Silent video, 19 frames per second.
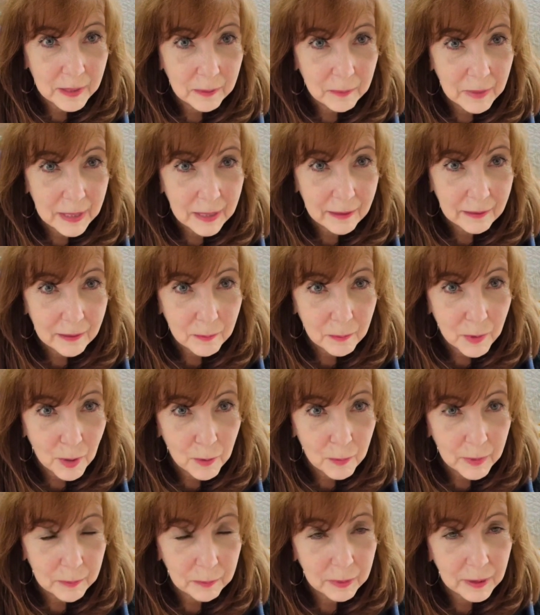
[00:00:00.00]
me at the
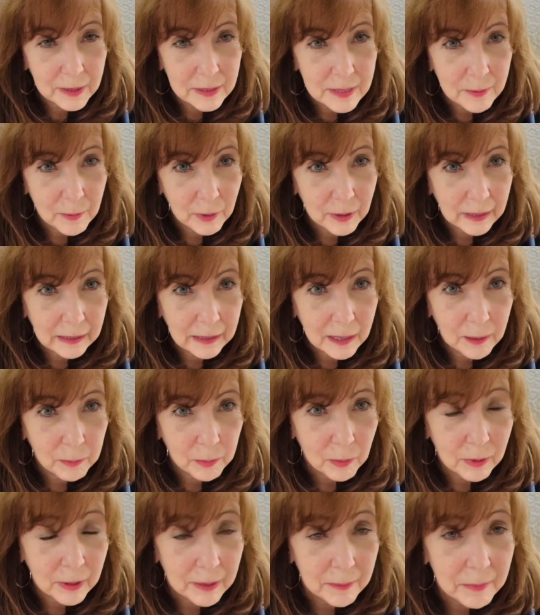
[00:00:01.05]
moment. Plus, I'm on a couple
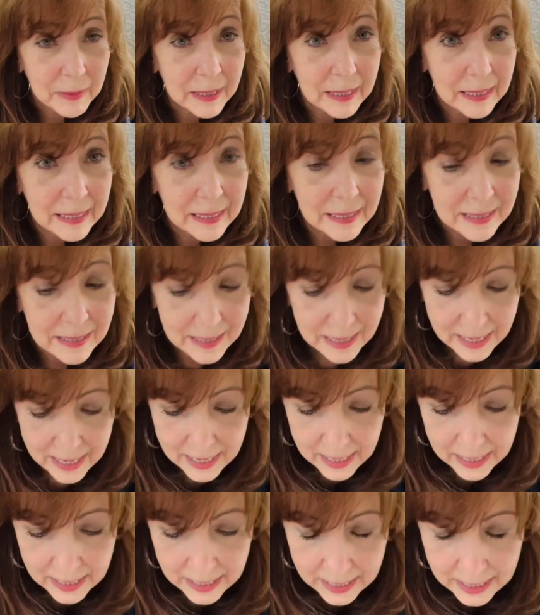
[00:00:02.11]
committees.
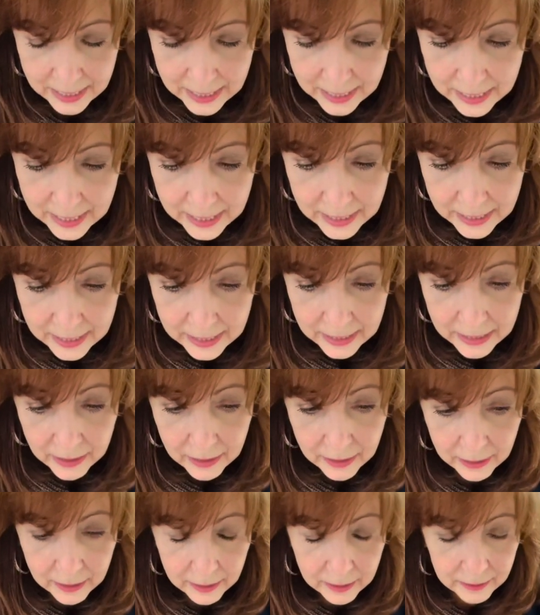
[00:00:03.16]

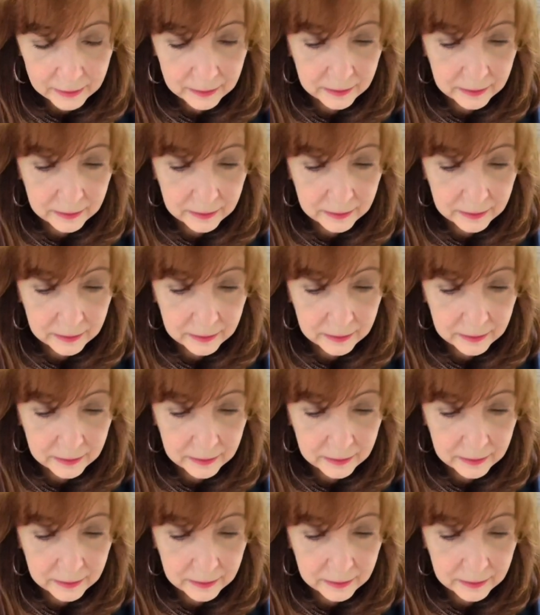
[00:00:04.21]
Uh,